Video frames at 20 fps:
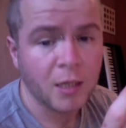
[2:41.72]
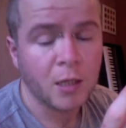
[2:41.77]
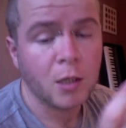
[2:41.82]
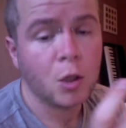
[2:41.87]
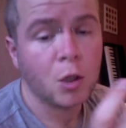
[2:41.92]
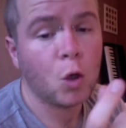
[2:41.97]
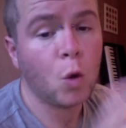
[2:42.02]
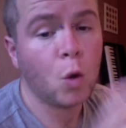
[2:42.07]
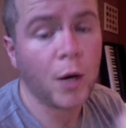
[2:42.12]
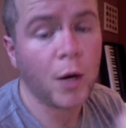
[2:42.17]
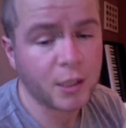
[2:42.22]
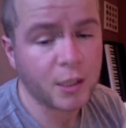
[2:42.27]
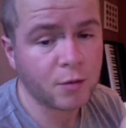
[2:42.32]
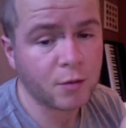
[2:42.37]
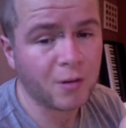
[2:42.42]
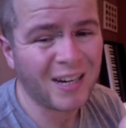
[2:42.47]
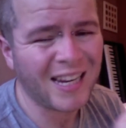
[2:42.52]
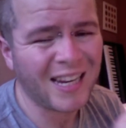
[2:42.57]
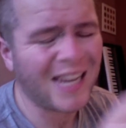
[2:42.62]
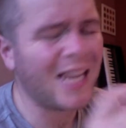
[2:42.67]
Quick
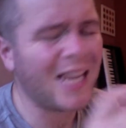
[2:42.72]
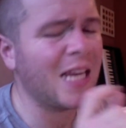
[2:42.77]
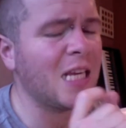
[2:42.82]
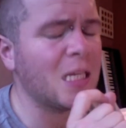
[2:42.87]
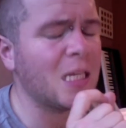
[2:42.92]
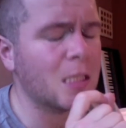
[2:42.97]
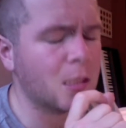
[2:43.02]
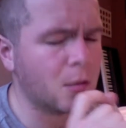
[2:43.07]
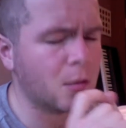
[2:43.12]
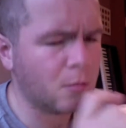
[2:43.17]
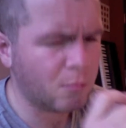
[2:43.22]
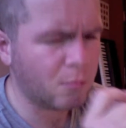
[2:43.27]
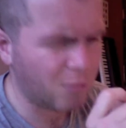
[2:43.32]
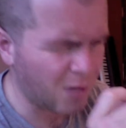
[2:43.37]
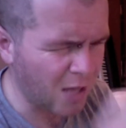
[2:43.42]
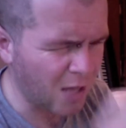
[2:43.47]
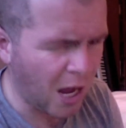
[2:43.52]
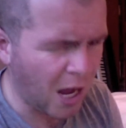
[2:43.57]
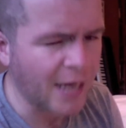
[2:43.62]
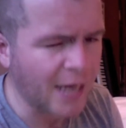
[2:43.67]
Strike, he's
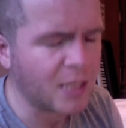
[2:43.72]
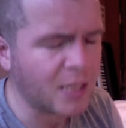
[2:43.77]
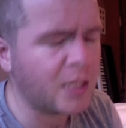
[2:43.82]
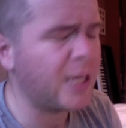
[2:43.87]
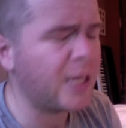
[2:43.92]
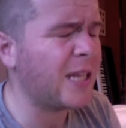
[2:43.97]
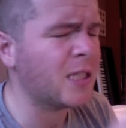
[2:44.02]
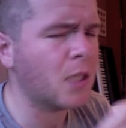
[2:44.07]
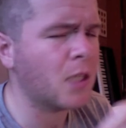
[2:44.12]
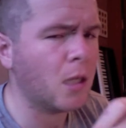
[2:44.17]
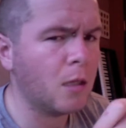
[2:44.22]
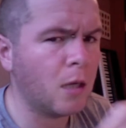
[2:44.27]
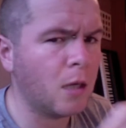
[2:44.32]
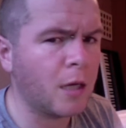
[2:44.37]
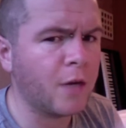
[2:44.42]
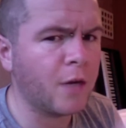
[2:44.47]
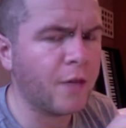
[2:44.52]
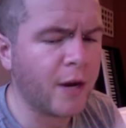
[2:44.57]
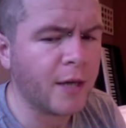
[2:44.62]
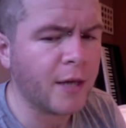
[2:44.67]
nice. He gets a lot
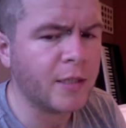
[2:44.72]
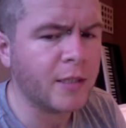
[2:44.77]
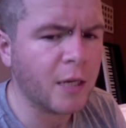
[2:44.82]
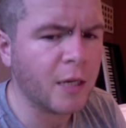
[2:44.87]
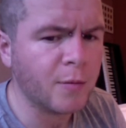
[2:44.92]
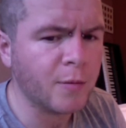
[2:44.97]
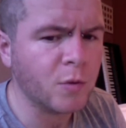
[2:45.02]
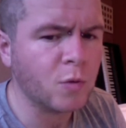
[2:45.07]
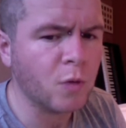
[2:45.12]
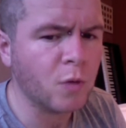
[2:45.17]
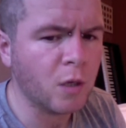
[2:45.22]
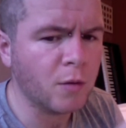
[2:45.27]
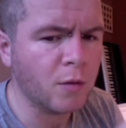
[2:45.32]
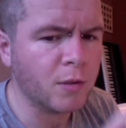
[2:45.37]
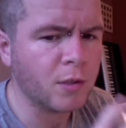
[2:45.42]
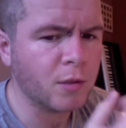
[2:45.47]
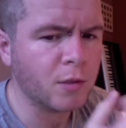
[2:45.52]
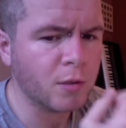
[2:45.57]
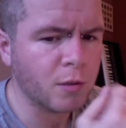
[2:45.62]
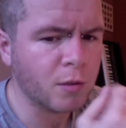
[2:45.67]
of airtime as well,
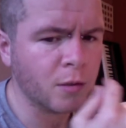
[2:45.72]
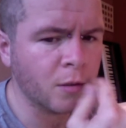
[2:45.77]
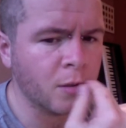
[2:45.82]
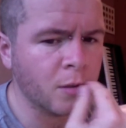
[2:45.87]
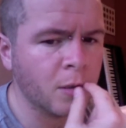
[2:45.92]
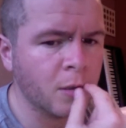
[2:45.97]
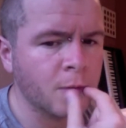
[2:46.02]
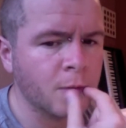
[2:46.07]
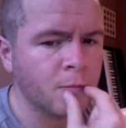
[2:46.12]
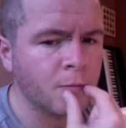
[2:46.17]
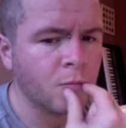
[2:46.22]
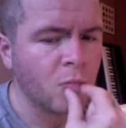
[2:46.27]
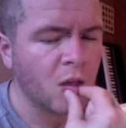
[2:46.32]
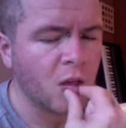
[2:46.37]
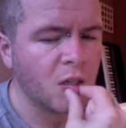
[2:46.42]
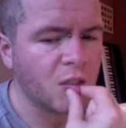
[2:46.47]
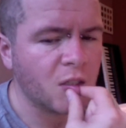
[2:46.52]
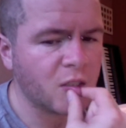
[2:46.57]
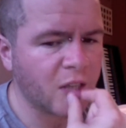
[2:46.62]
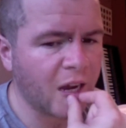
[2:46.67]
which is cool.
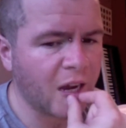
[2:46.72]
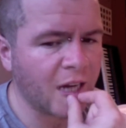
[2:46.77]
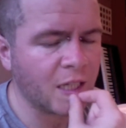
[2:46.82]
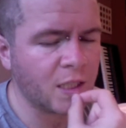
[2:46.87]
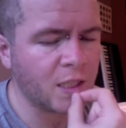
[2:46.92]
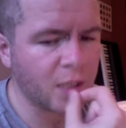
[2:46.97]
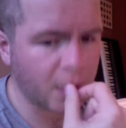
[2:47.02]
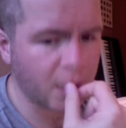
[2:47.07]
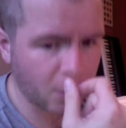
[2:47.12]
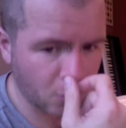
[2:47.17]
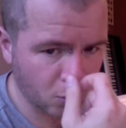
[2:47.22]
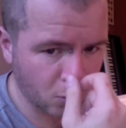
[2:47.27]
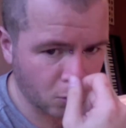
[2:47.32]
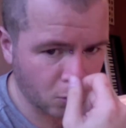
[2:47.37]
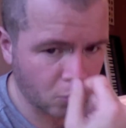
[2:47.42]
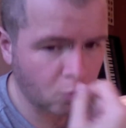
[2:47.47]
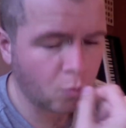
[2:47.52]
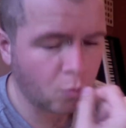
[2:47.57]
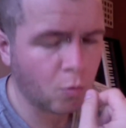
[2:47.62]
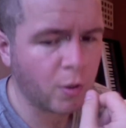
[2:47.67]
Sky Shadow,
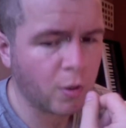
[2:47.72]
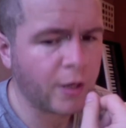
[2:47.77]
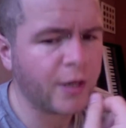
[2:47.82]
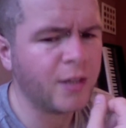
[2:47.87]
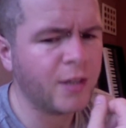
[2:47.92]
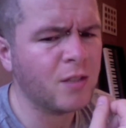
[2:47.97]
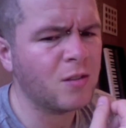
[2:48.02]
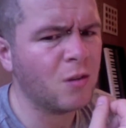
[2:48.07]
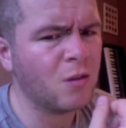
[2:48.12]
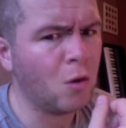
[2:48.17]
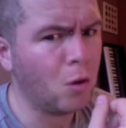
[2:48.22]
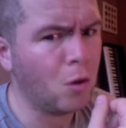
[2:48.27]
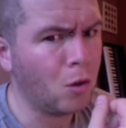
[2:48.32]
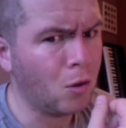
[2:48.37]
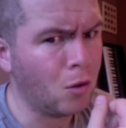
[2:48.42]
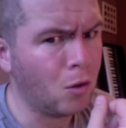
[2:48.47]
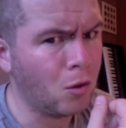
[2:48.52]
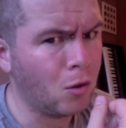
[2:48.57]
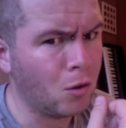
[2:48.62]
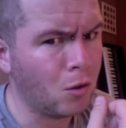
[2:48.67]
he's
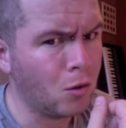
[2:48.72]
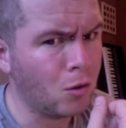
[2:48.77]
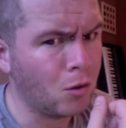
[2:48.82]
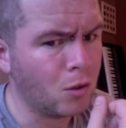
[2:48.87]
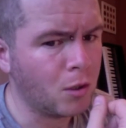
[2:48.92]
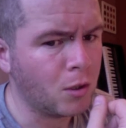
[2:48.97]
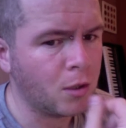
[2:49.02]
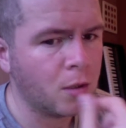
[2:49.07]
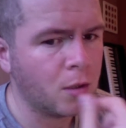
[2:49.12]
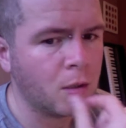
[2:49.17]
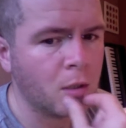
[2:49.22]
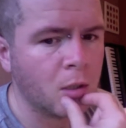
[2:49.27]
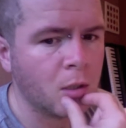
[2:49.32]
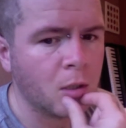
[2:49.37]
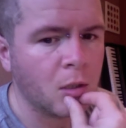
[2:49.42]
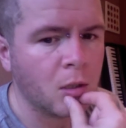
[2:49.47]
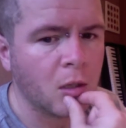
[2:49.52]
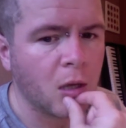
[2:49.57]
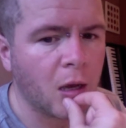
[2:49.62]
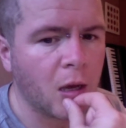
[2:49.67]
all
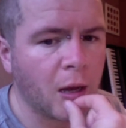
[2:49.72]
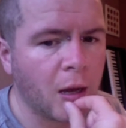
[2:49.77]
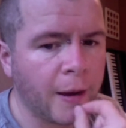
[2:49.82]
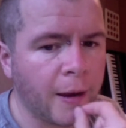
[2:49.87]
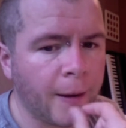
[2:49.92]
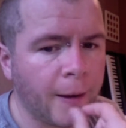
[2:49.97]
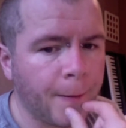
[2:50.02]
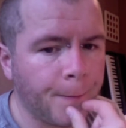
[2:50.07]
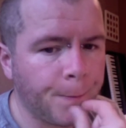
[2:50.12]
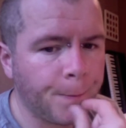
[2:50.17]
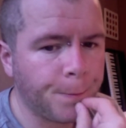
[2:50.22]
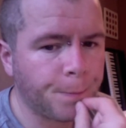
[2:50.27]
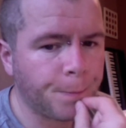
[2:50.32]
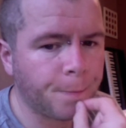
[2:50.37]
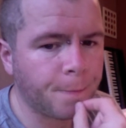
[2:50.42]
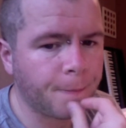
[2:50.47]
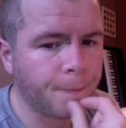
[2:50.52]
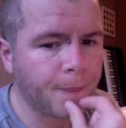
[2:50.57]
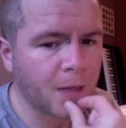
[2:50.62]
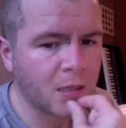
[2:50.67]
um,
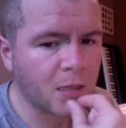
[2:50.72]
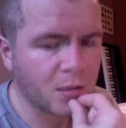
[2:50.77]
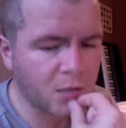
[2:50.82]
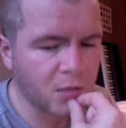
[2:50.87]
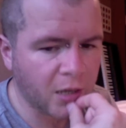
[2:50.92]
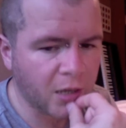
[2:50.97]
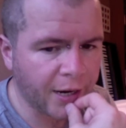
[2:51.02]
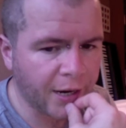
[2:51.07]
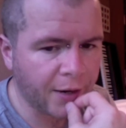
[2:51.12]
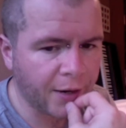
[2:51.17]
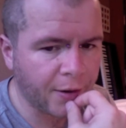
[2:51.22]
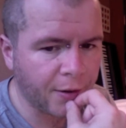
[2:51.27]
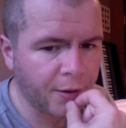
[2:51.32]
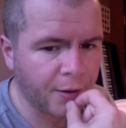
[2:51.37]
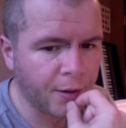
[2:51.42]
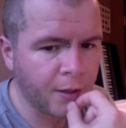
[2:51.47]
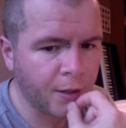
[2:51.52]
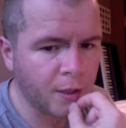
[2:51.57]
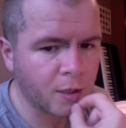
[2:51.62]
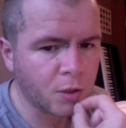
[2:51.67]
Tiger
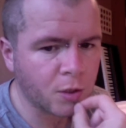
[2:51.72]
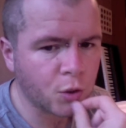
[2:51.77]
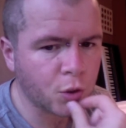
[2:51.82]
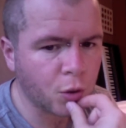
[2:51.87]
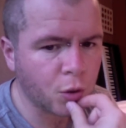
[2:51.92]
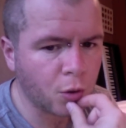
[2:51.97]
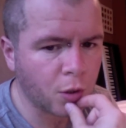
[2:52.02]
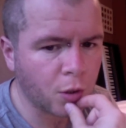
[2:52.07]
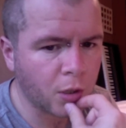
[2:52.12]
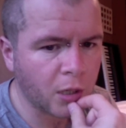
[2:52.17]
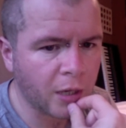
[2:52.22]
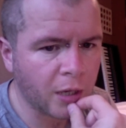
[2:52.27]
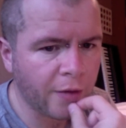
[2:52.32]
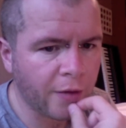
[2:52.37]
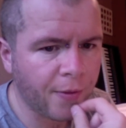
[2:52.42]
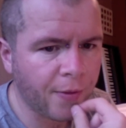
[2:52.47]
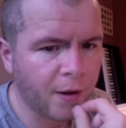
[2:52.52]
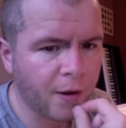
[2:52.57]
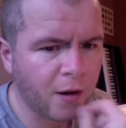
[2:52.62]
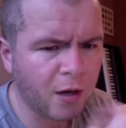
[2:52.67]
Hawk, Torca.
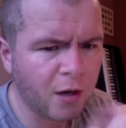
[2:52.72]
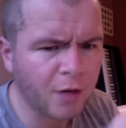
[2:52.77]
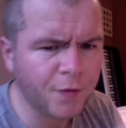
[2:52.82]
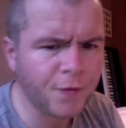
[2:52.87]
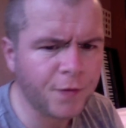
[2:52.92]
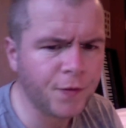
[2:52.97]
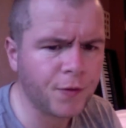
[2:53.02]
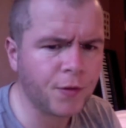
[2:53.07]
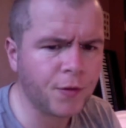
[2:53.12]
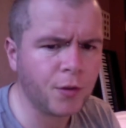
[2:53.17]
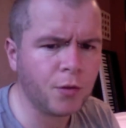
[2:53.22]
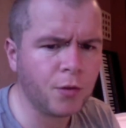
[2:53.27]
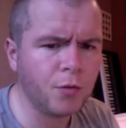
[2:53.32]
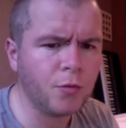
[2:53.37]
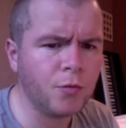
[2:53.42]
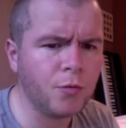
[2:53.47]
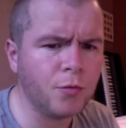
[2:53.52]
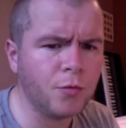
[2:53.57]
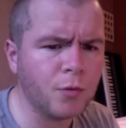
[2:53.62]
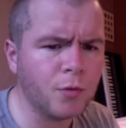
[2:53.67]
There are a
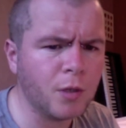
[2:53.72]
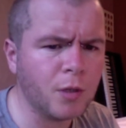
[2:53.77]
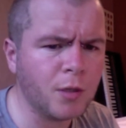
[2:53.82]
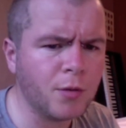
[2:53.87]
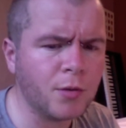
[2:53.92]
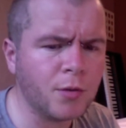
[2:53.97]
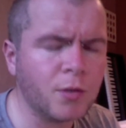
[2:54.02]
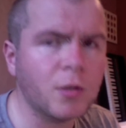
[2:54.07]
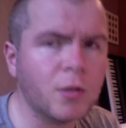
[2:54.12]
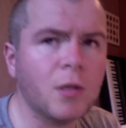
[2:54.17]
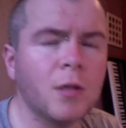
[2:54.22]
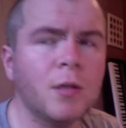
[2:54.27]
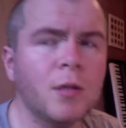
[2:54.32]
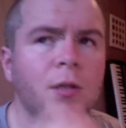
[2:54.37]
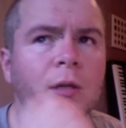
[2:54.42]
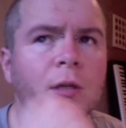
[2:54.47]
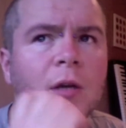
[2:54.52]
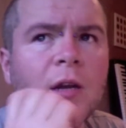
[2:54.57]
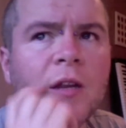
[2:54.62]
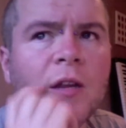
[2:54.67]
few others, aren't
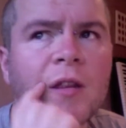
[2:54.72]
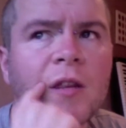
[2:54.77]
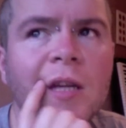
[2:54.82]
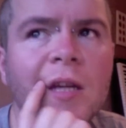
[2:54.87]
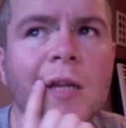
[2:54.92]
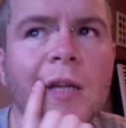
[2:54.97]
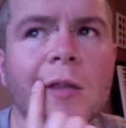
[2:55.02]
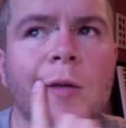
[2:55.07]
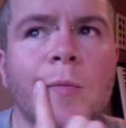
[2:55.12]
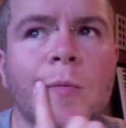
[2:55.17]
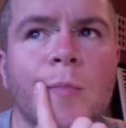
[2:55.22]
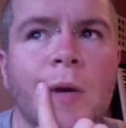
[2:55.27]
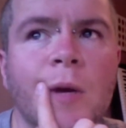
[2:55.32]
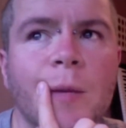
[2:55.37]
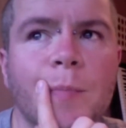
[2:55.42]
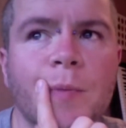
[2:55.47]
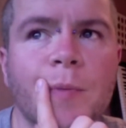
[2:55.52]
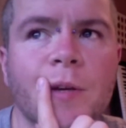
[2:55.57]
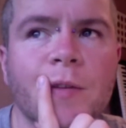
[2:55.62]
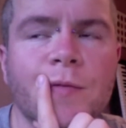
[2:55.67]
there? I think there might
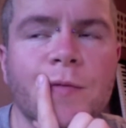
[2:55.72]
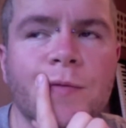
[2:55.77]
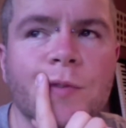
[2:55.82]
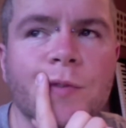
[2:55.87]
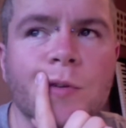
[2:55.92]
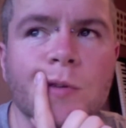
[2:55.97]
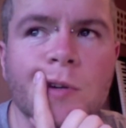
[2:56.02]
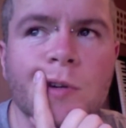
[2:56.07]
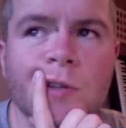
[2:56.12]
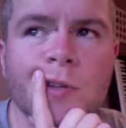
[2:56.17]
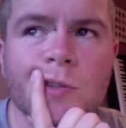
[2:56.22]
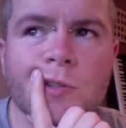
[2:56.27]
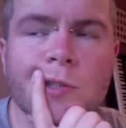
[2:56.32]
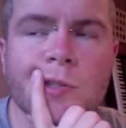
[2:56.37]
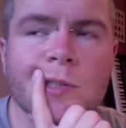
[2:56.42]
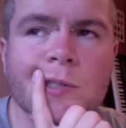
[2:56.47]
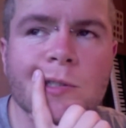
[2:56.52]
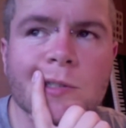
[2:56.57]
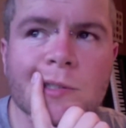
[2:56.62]
be a few others.